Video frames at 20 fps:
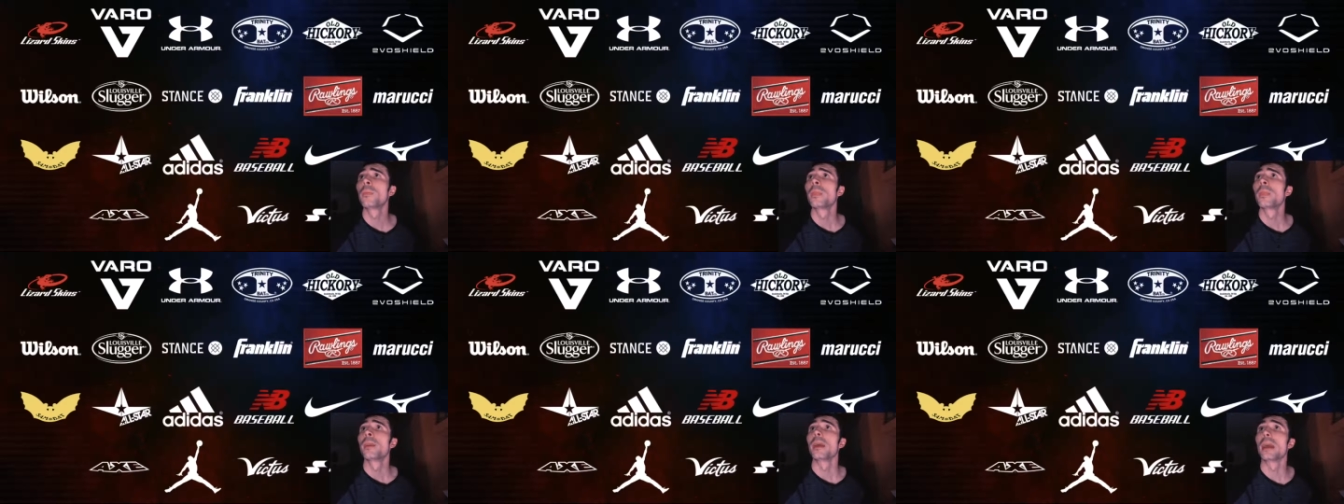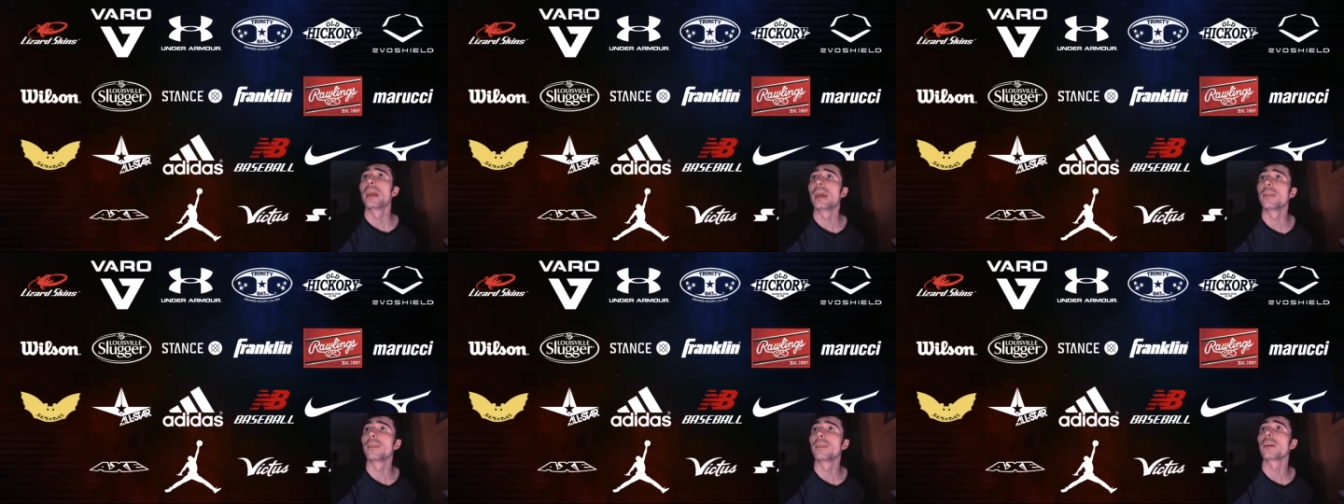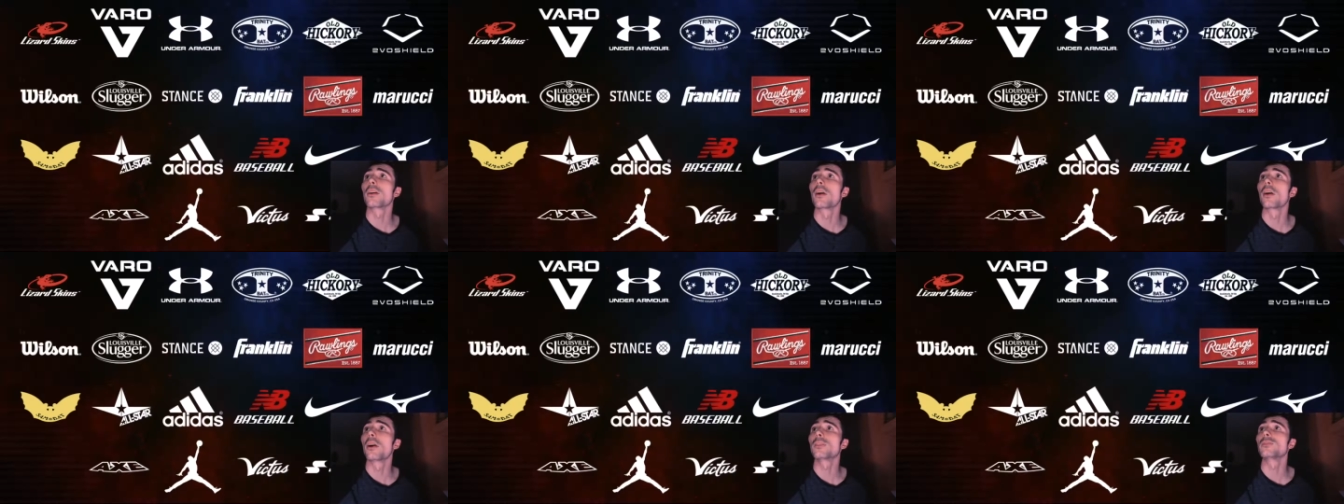And they're
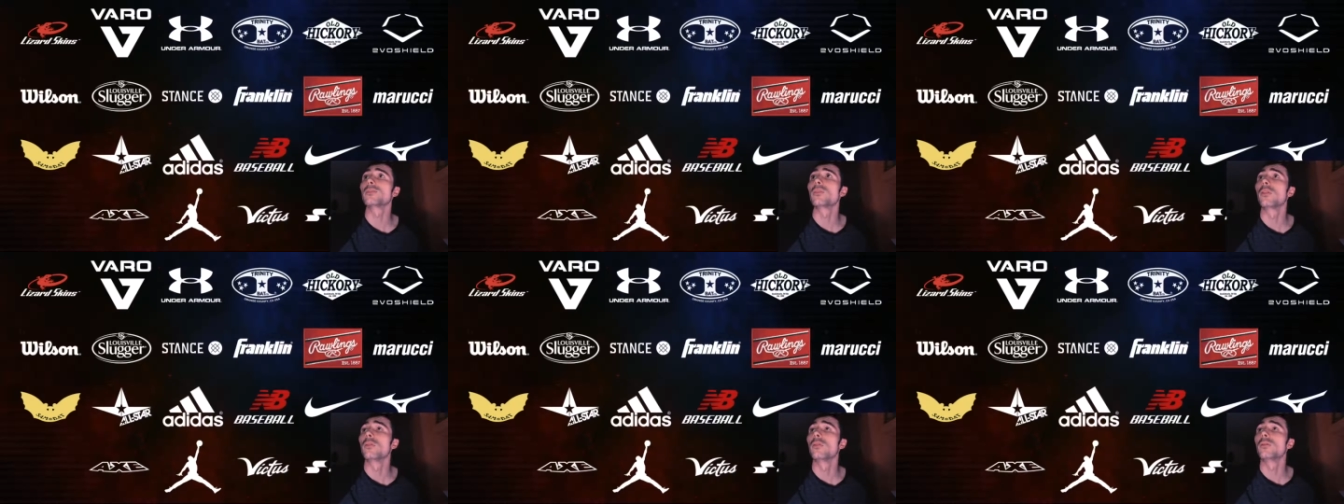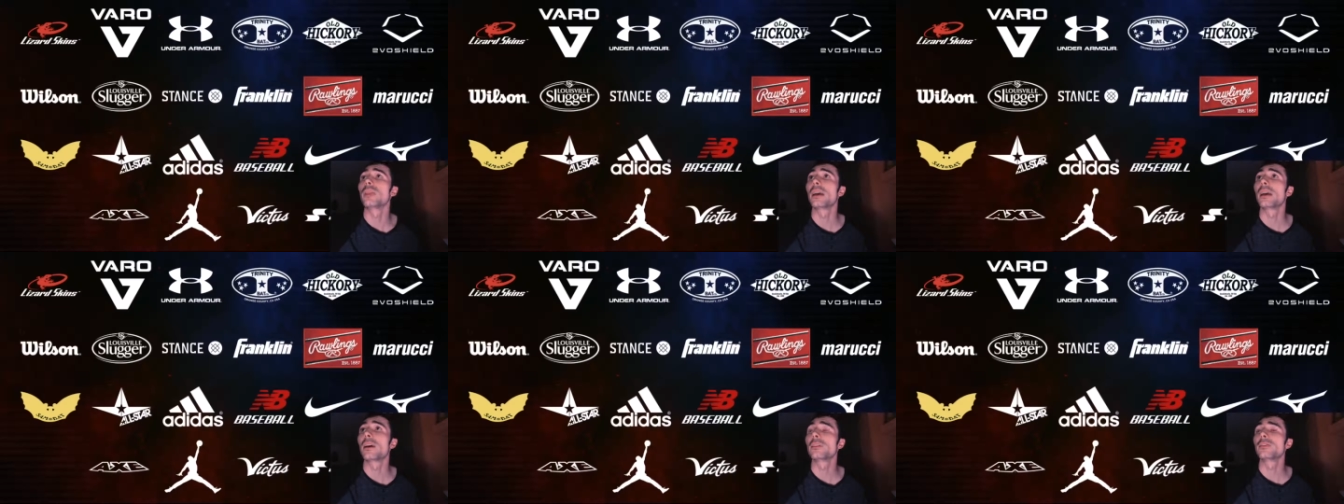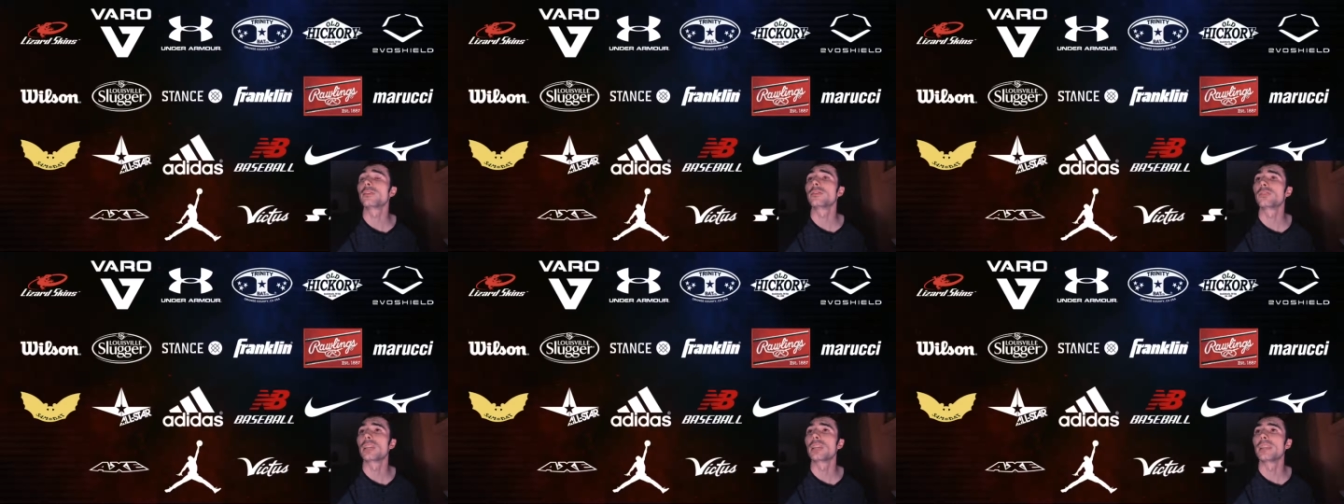also they also
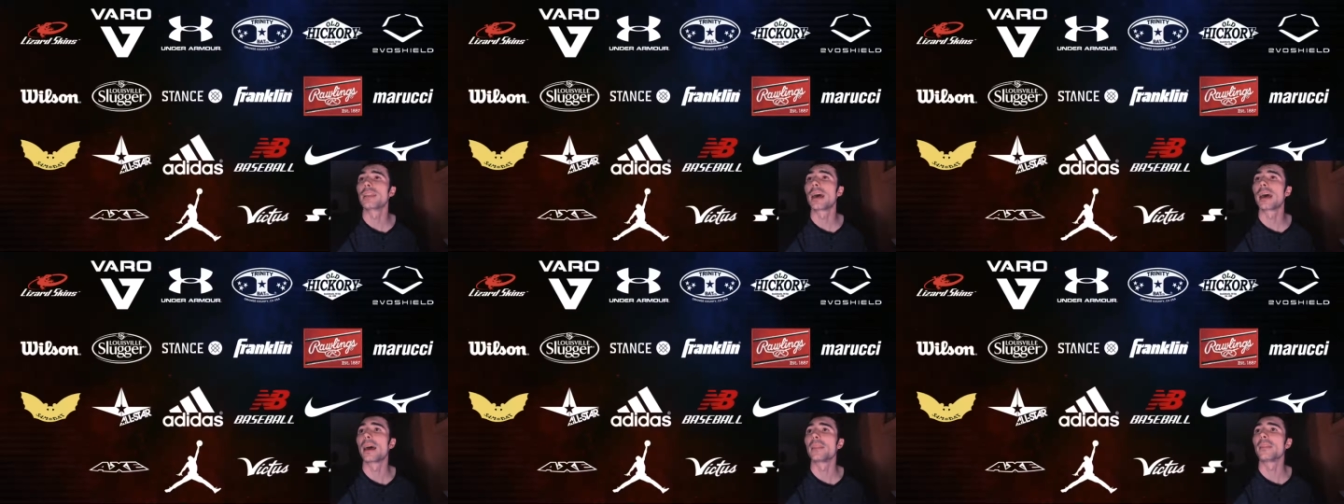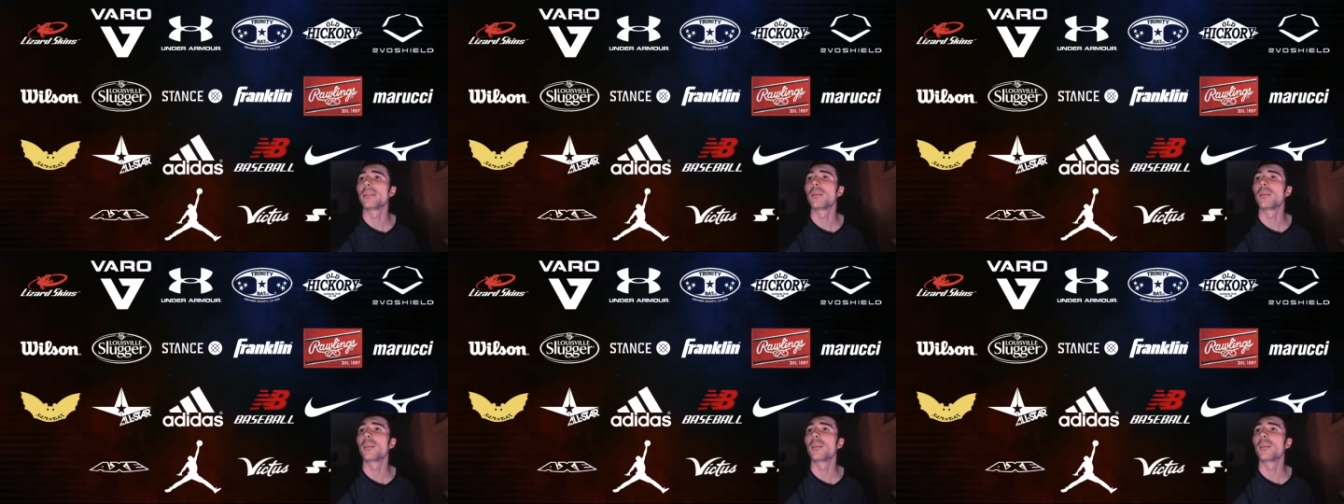said that the